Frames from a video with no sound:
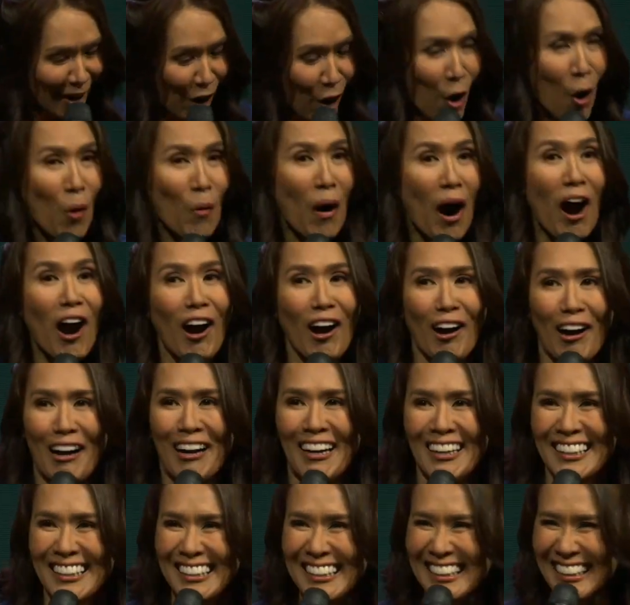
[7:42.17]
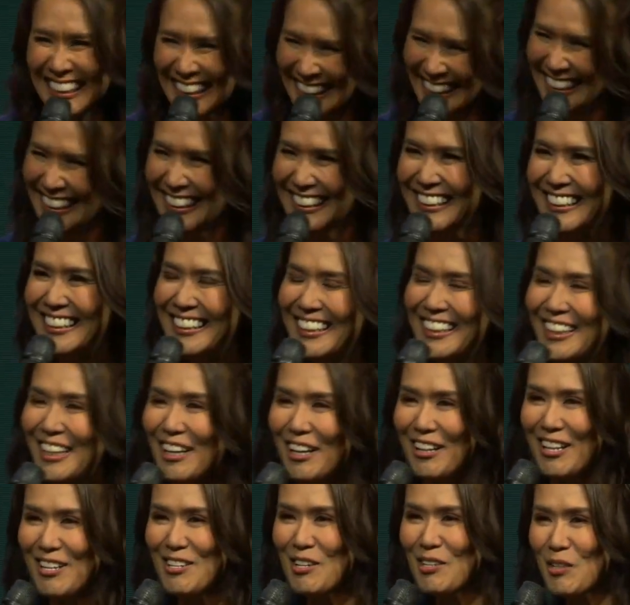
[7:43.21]
OR.
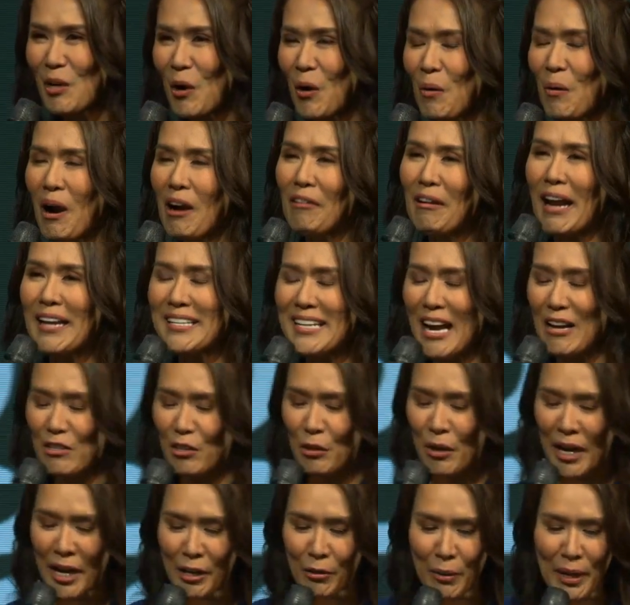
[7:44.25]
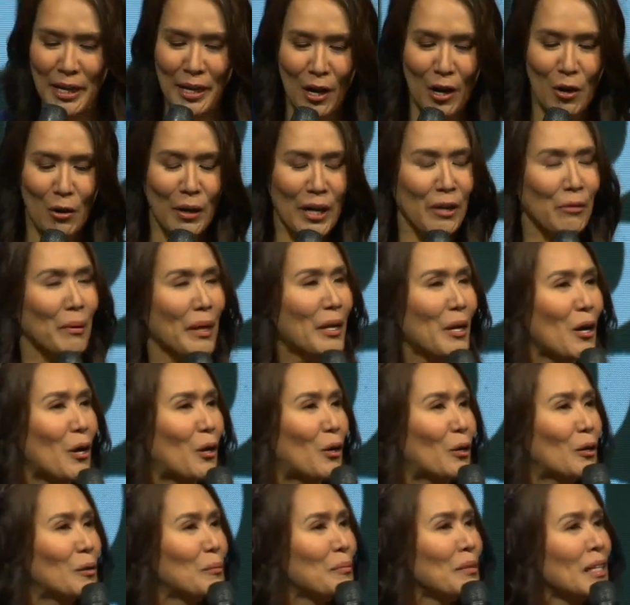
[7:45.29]
This is OR right now. So here we go. Here we
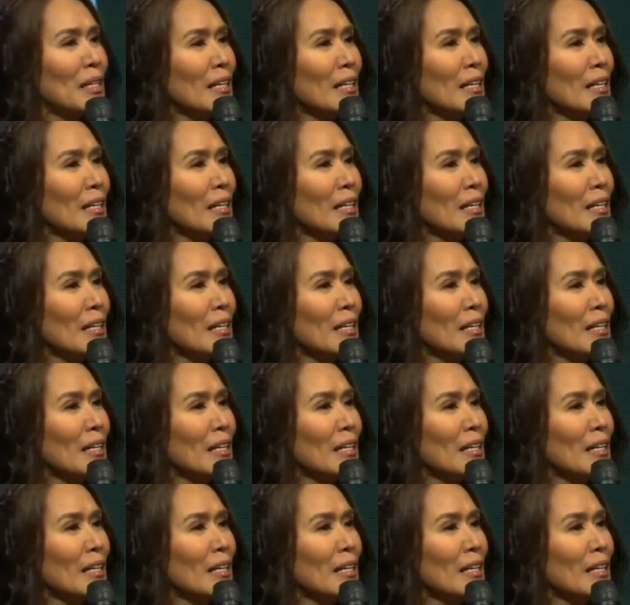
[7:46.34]
go.